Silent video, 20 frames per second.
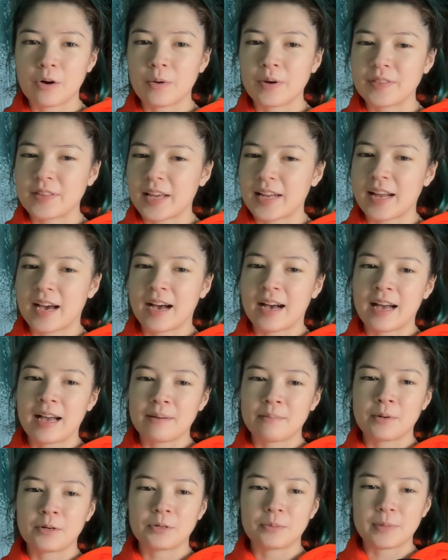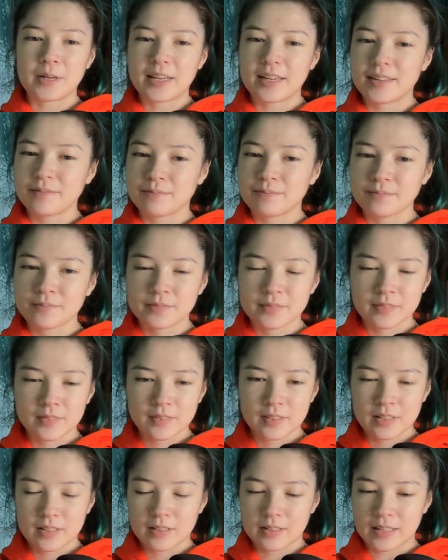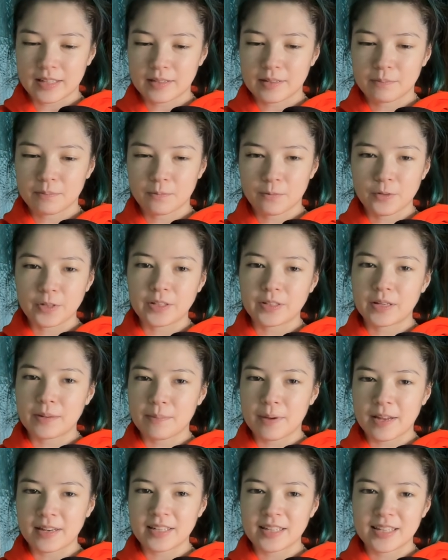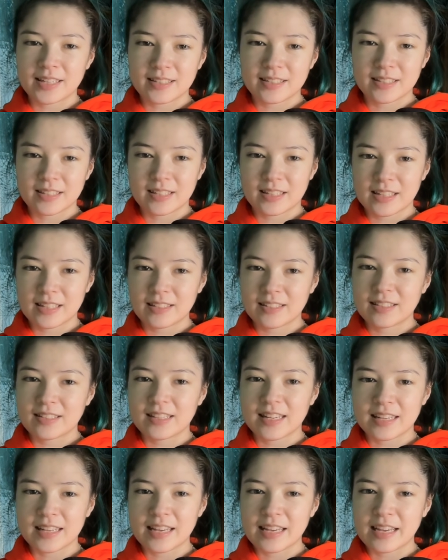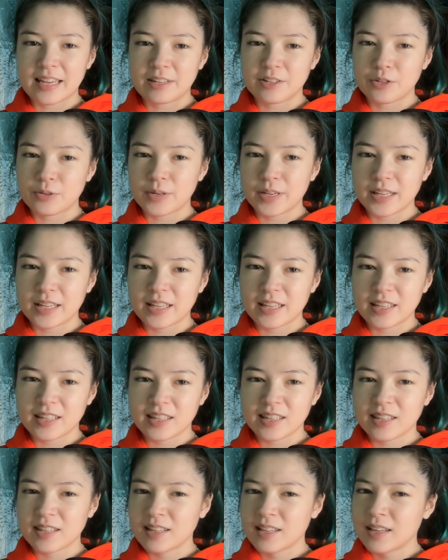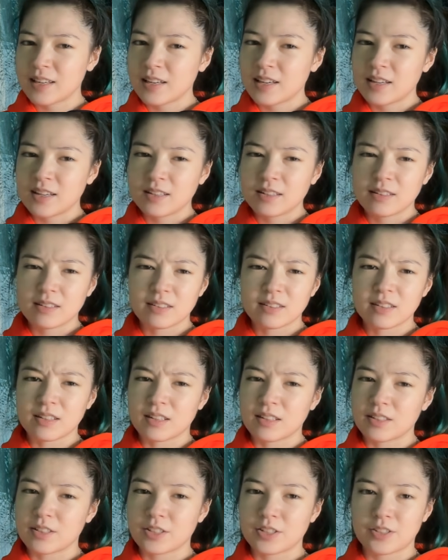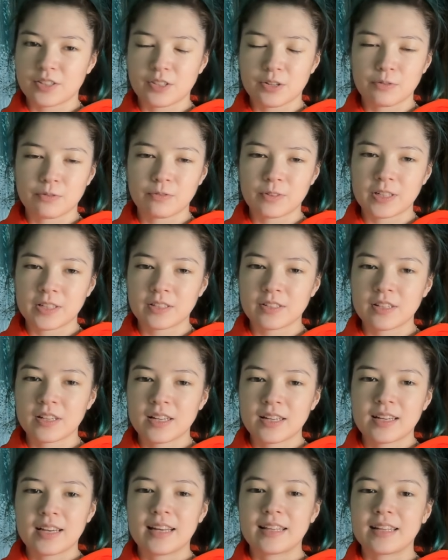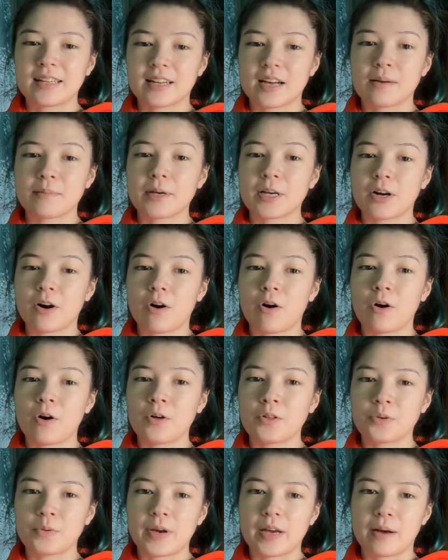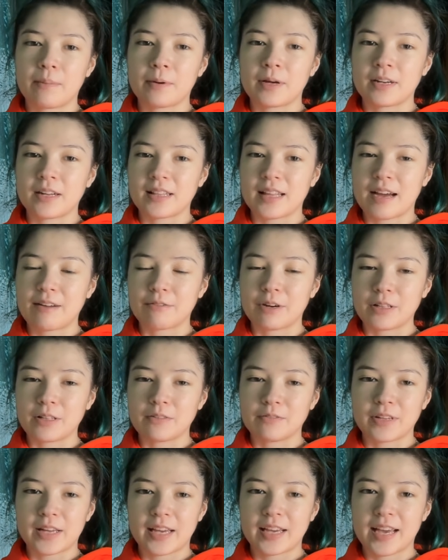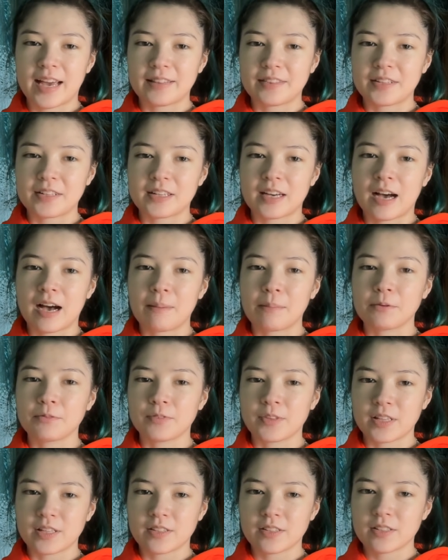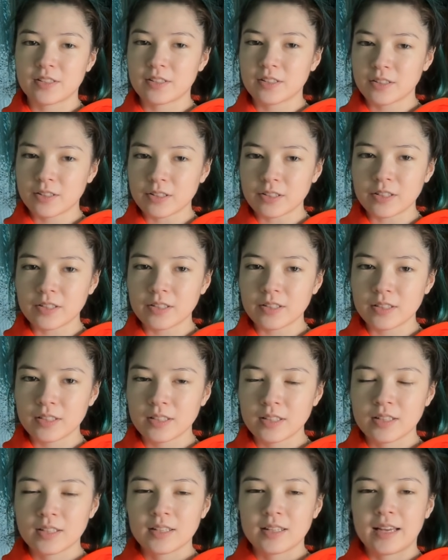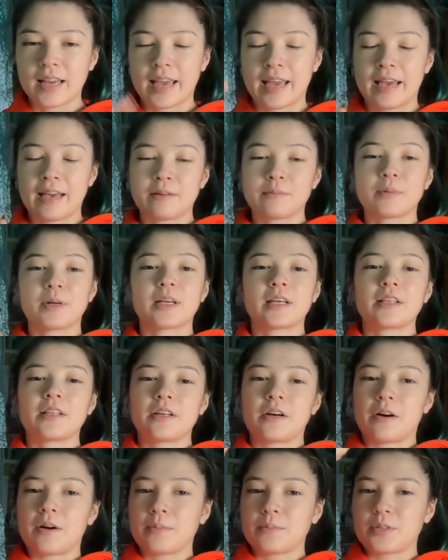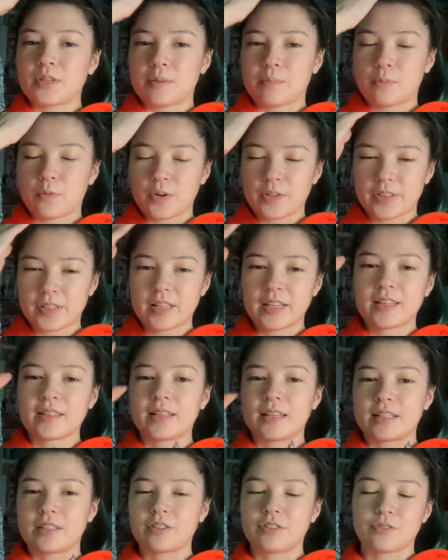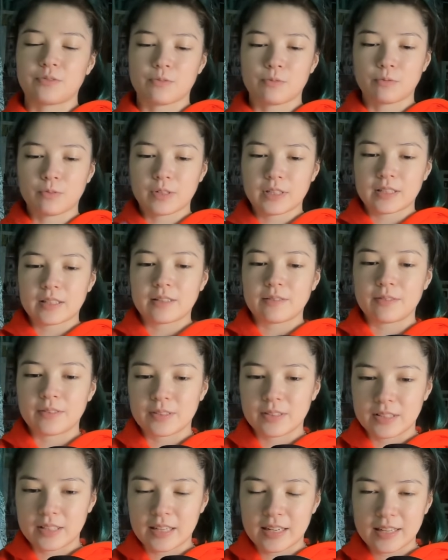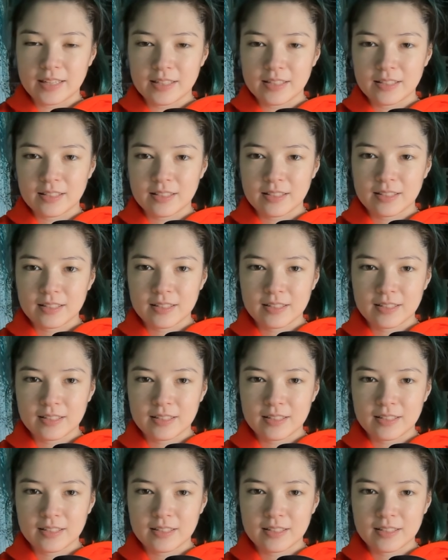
and then high moment, like really bending into the knees, sinking into it here. Oh, she's so fierce. And then coming all the way up onto that releve at the top of this circle and bringing the arms up with it, like just really, really nice.